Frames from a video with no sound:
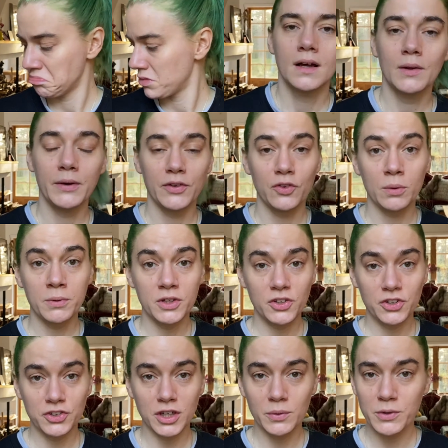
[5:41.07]
Anyway, so I'm going to
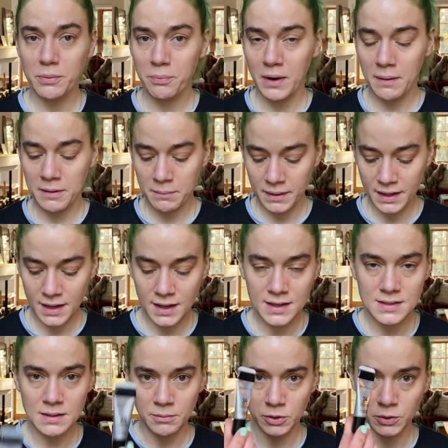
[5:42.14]
start with priming my
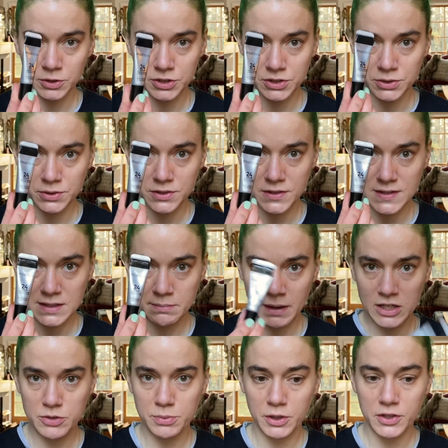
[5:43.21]
eyes. I'm going to use the
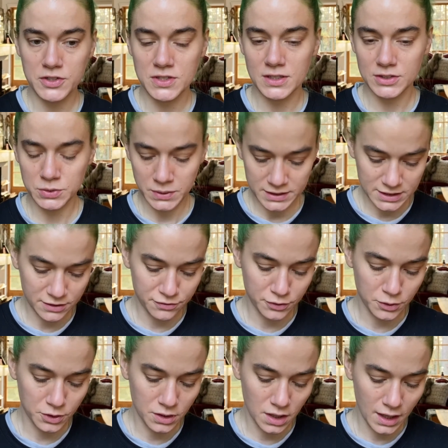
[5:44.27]
Smashbox
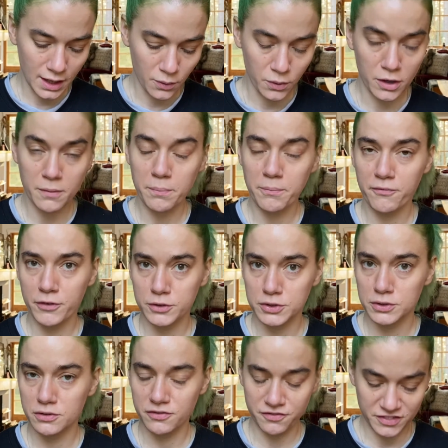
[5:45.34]
24-Hour
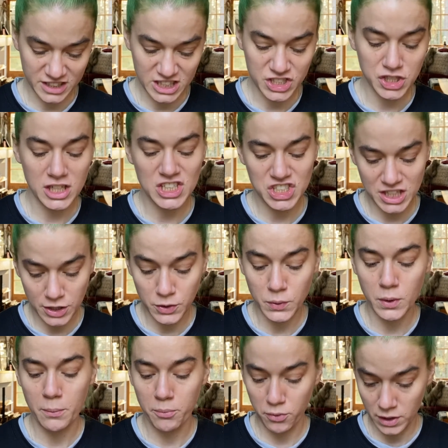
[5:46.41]
Photo Finish Shadow
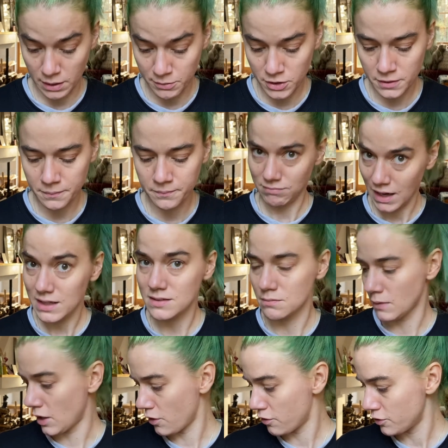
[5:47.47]
Primer. That's a
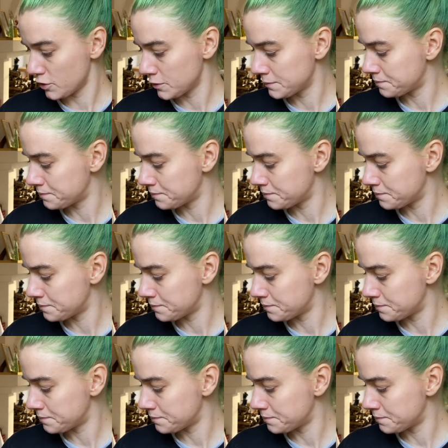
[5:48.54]
mouthful.